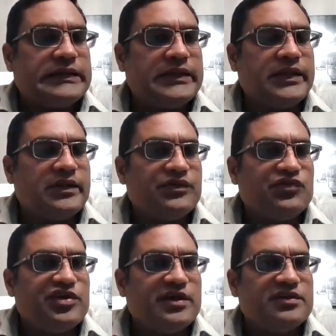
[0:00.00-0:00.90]

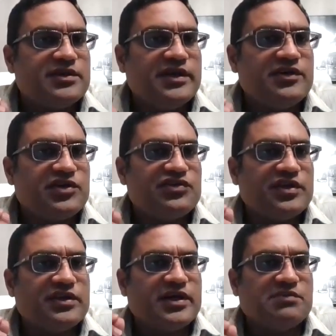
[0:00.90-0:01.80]
And the other
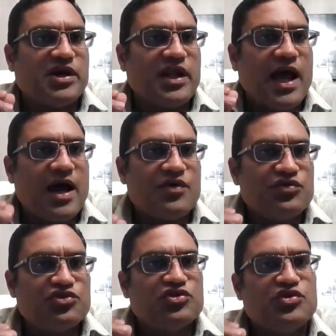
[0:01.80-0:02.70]
interesting thing about
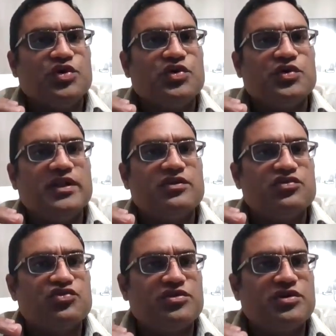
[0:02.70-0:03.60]
how to go
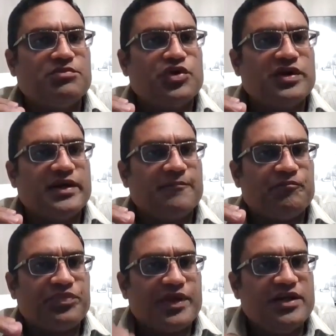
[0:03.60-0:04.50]
into student mode
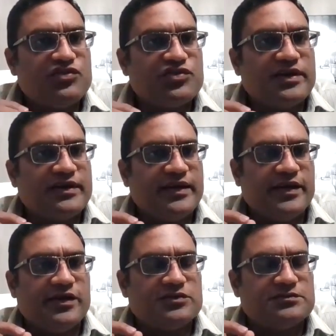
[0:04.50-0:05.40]
instantly
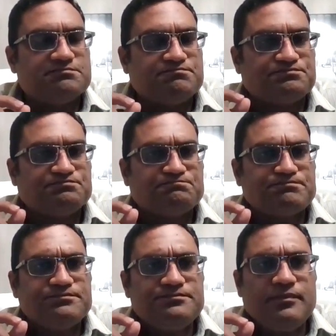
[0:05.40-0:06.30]
is
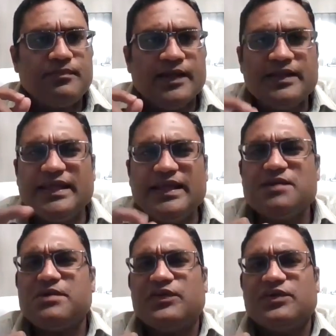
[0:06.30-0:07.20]
think
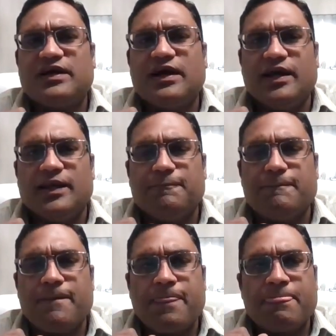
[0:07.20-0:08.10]
about a time